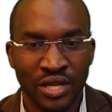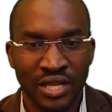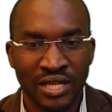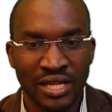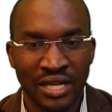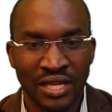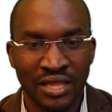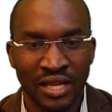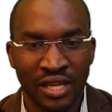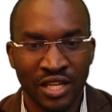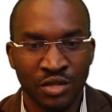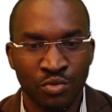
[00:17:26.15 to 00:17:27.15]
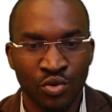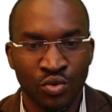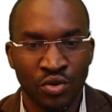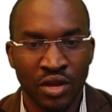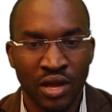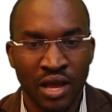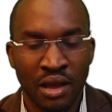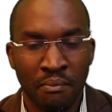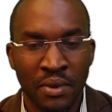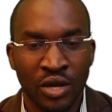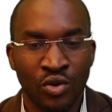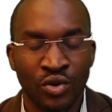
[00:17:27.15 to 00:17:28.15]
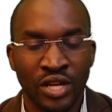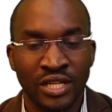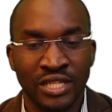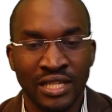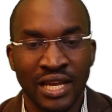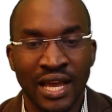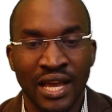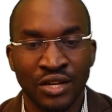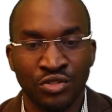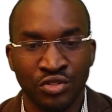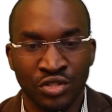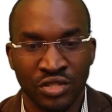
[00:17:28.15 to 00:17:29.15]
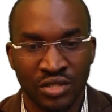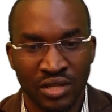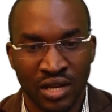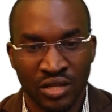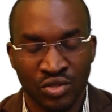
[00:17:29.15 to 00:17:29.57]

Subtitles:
entered in the cash book, make correcting entries.